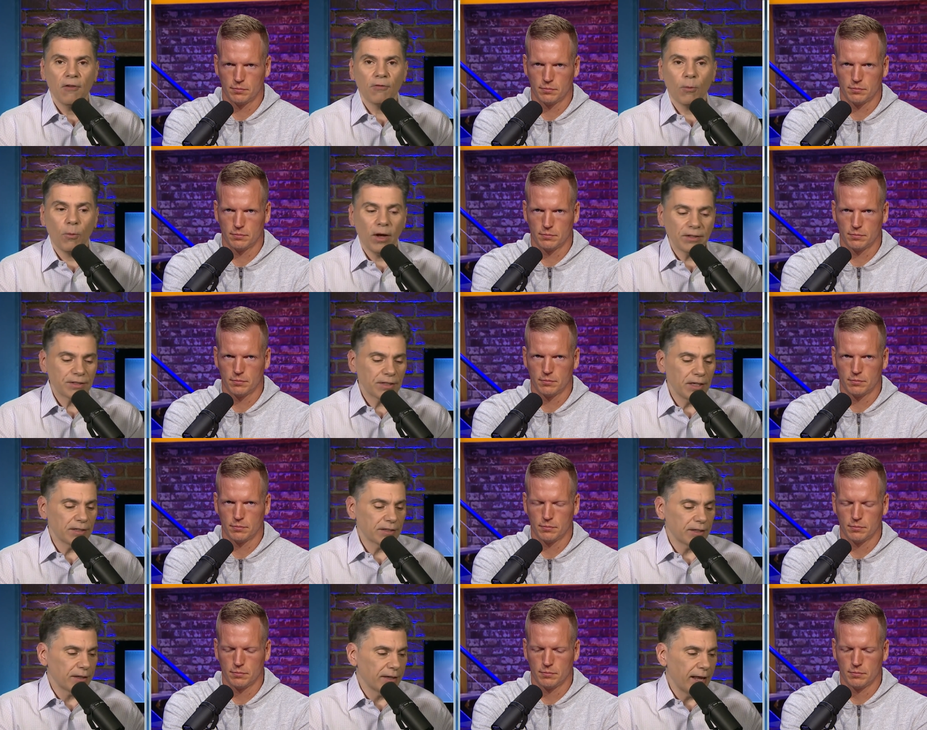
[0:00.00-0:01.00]
Speaker 1: from one season to
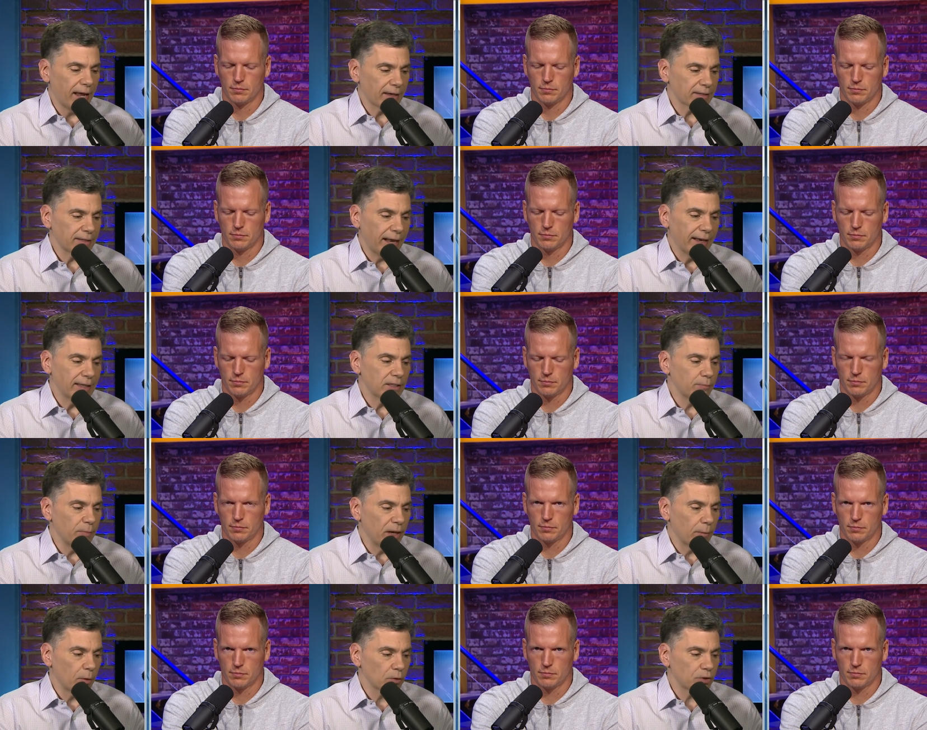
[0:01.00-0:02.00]
the next, and it's
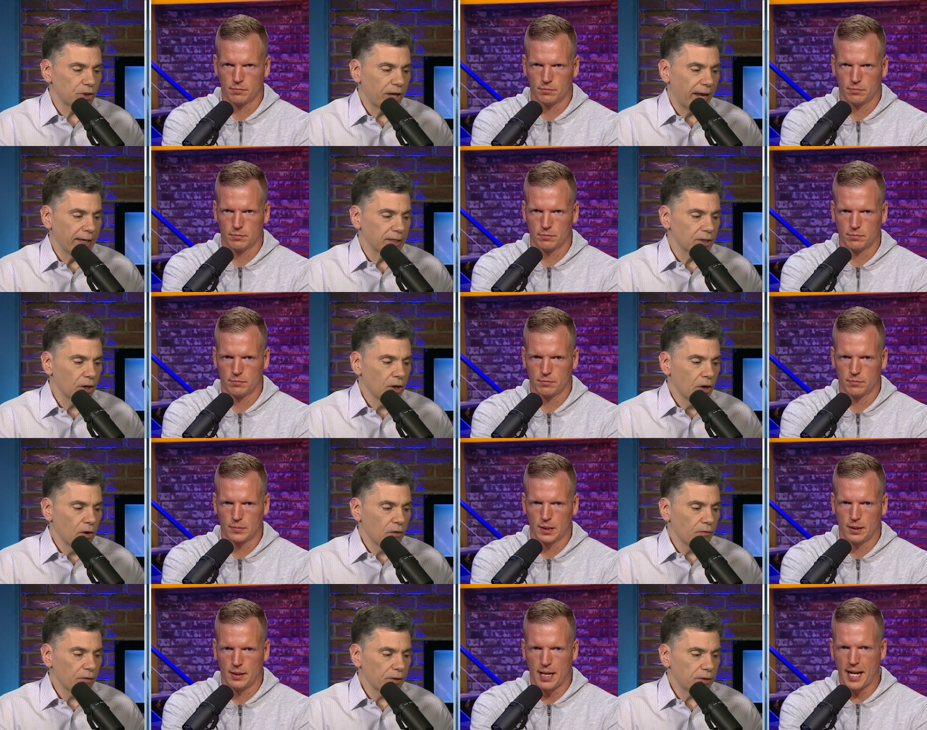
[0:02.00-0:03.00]
minimal change
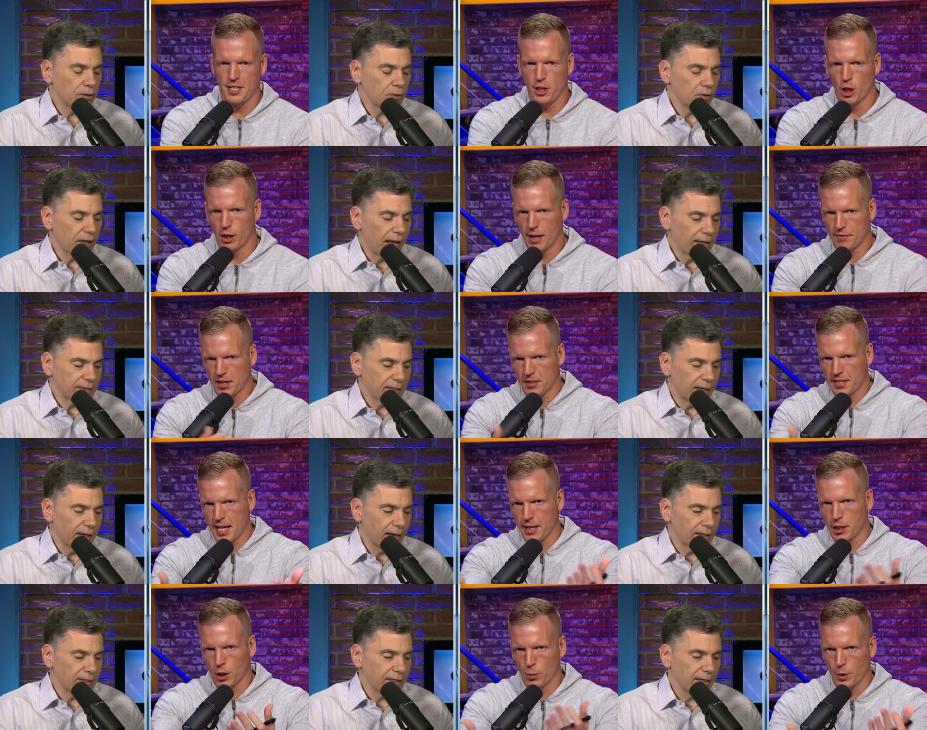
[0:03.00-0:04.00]
for the and you don't have to
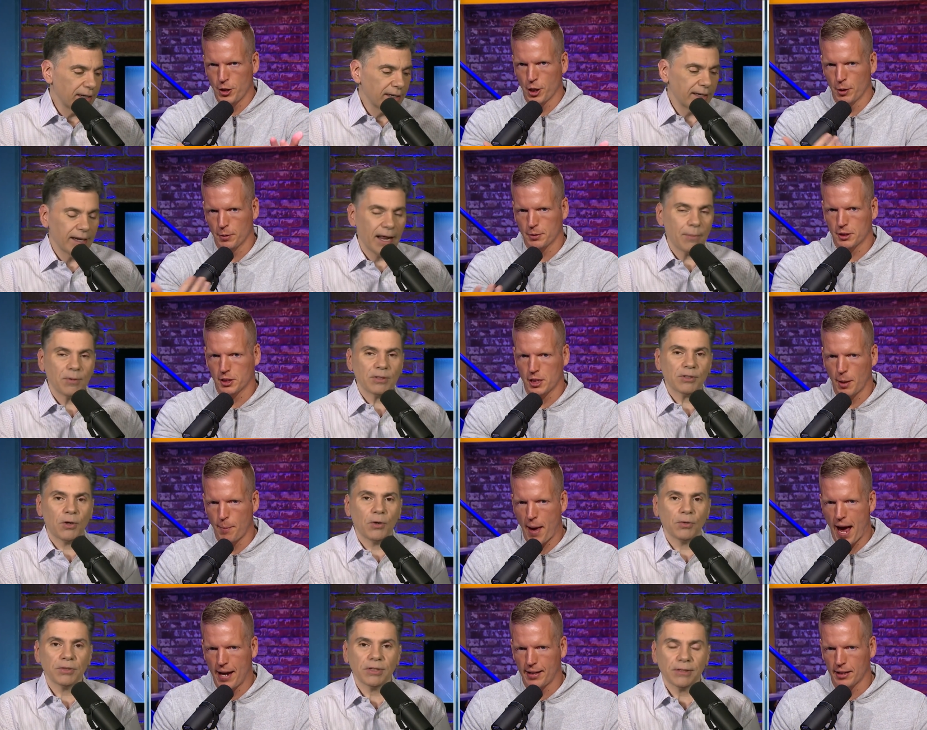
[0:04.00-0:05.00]
tinker with your
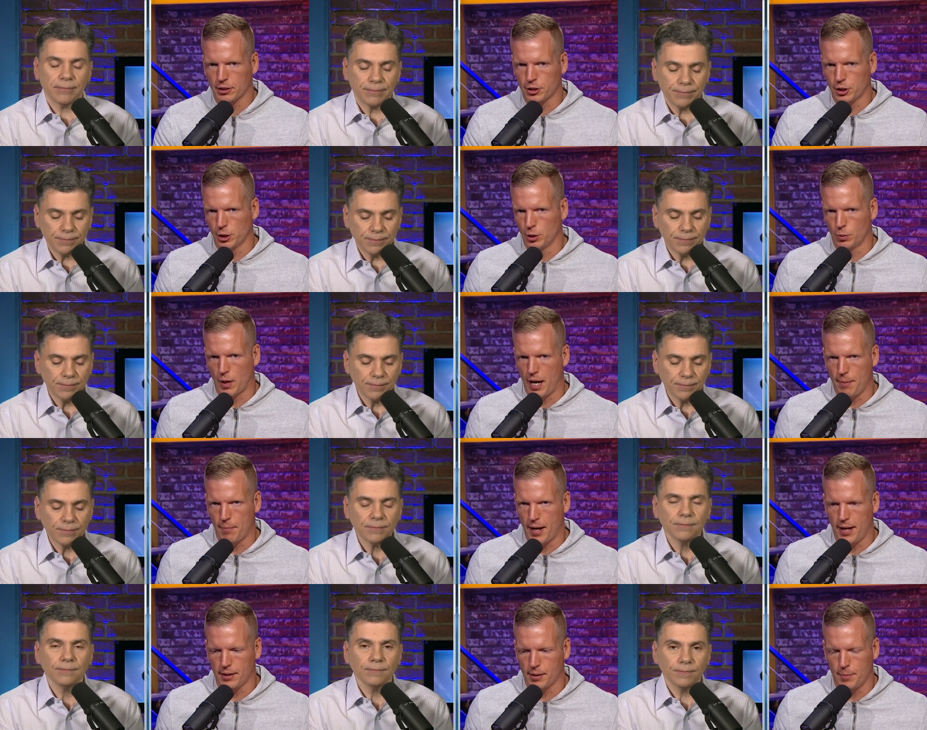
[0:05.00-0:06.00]
schematics
Speaker 2: too, right,
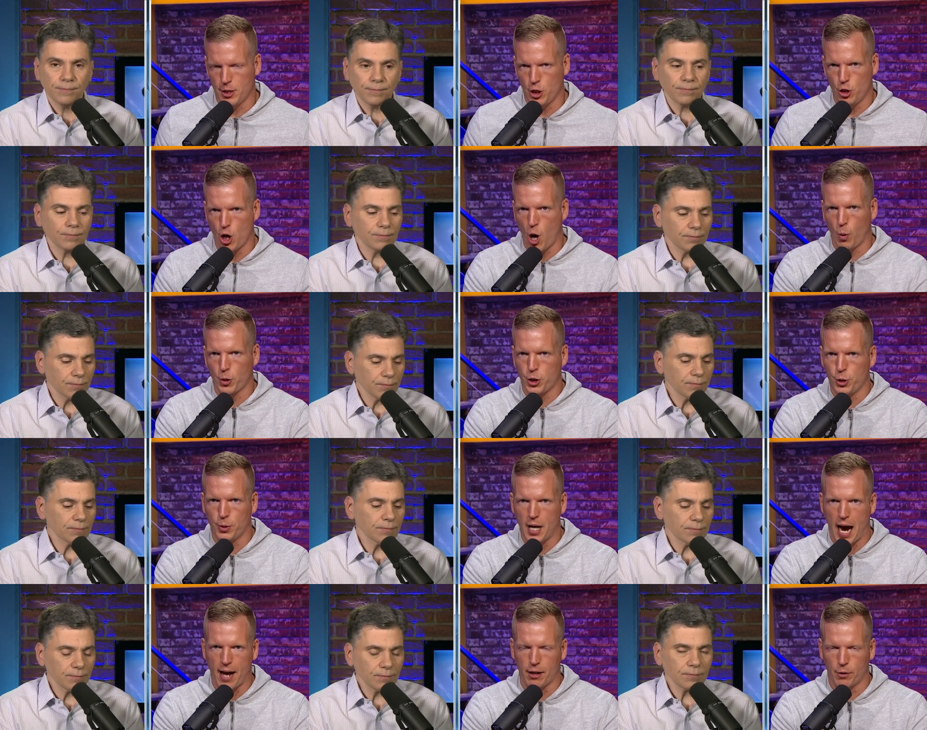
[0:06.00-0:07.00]
Mike? I mean, you know what you
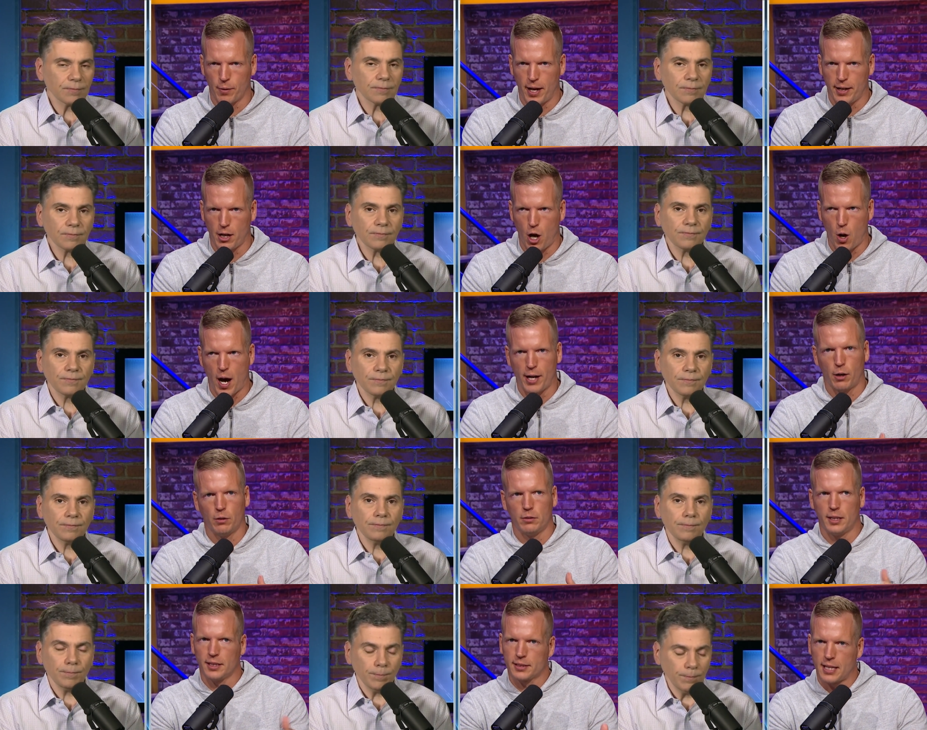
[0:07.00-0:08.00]
got already. Oh, I don't.
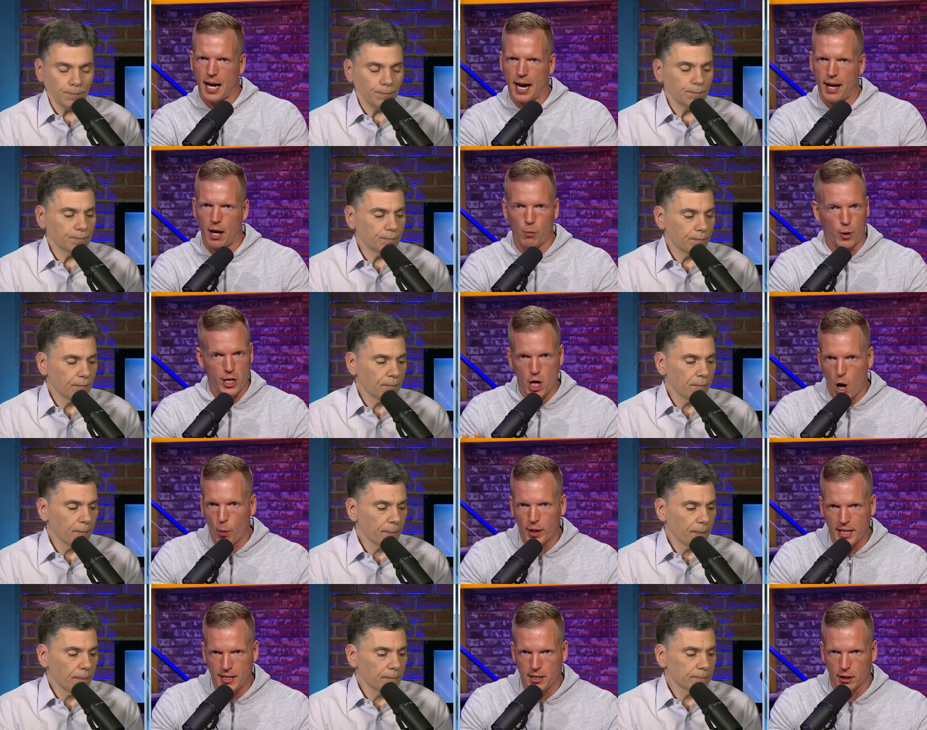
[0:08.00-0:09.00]
This guy, uh, we know what
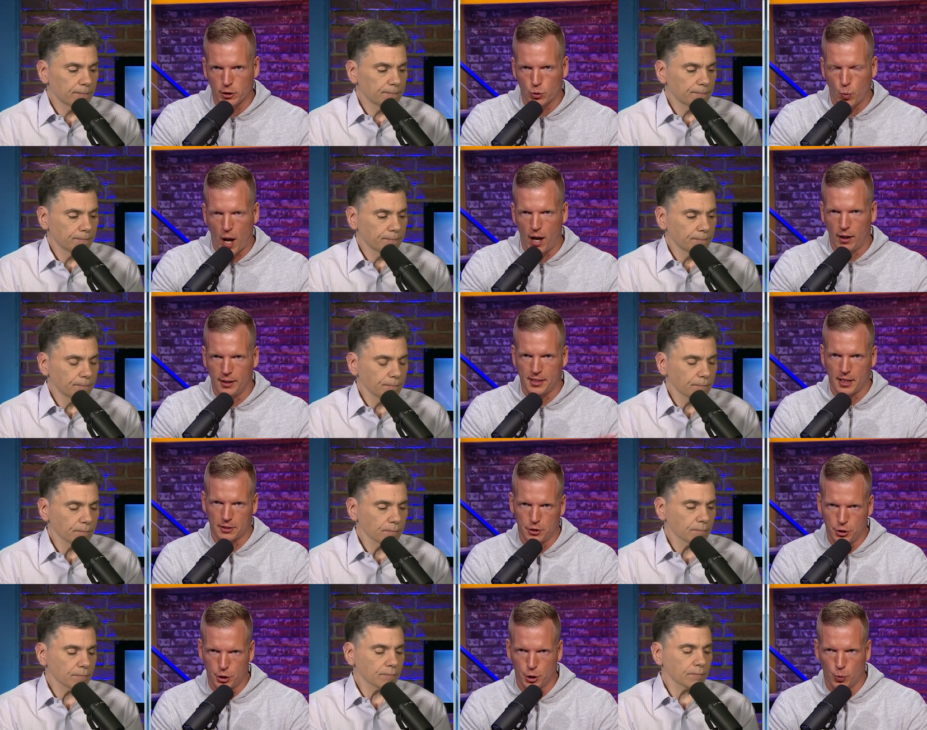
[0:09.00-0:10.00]
he does well and
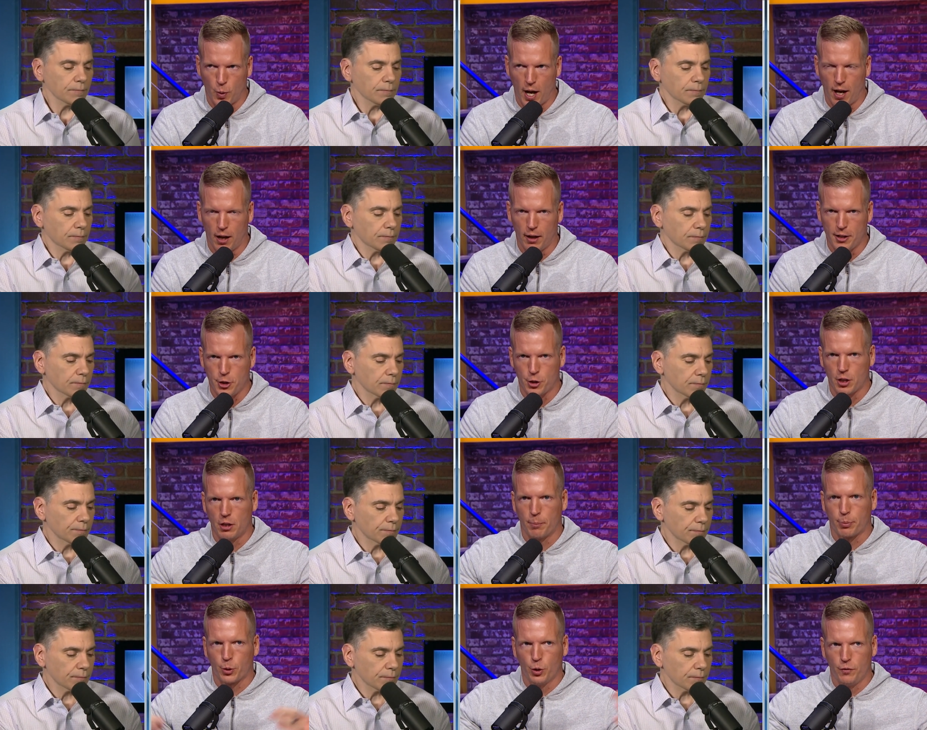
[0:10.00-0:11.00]
doesn't do well, and you can
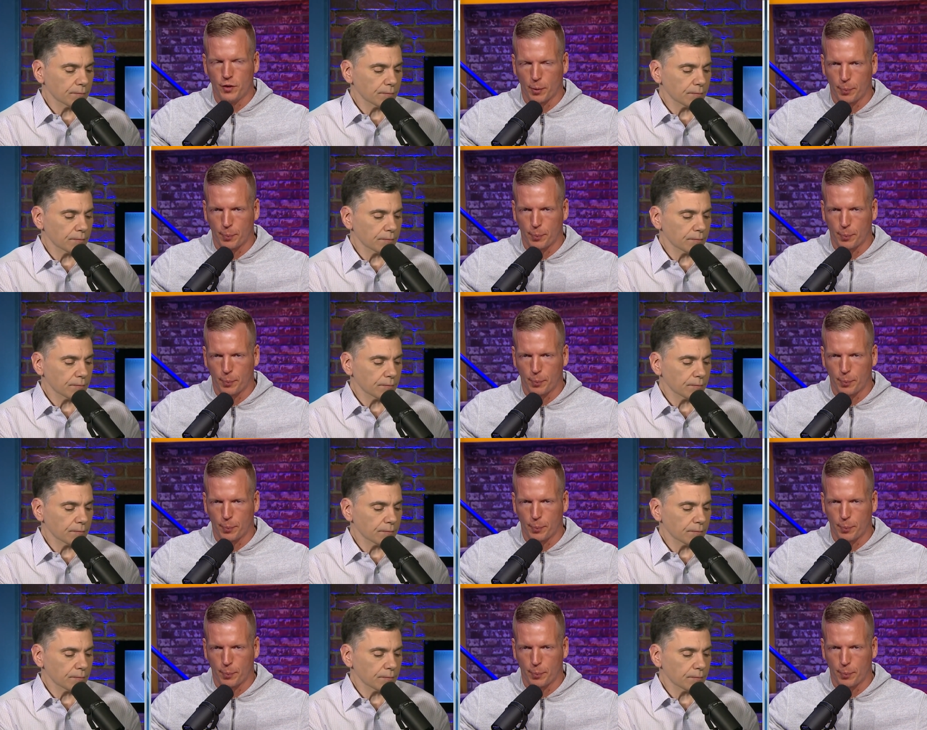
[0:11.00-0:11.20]
improve